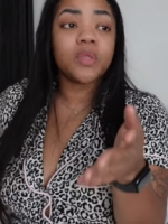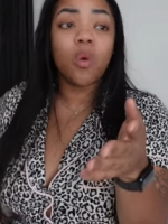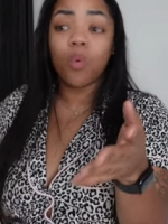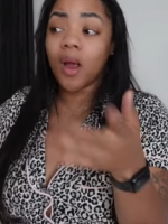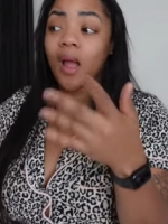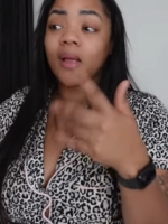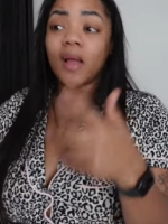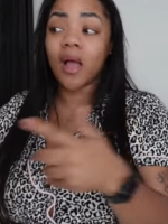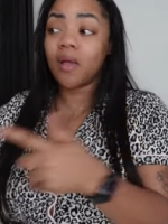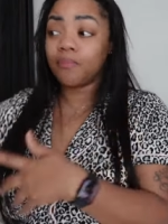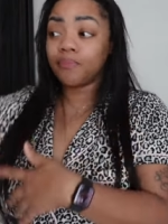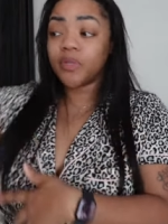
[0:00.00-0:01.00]
where I
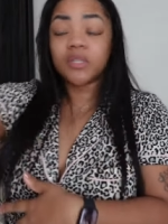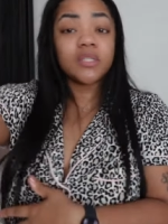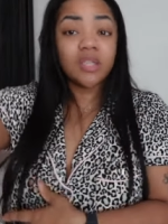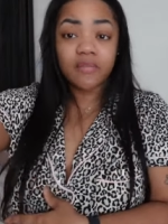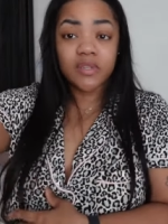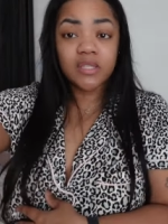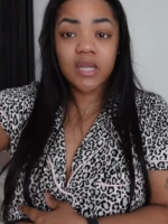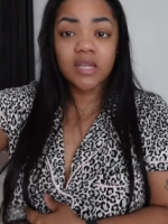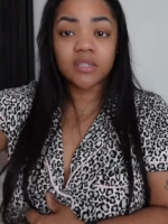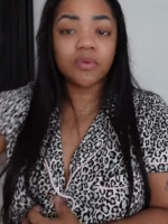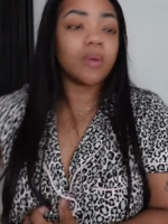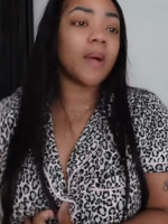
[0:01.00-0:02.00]
got the TV
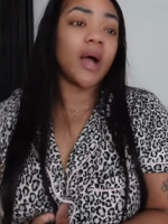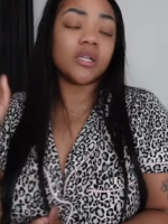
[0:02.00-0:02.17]
stands from.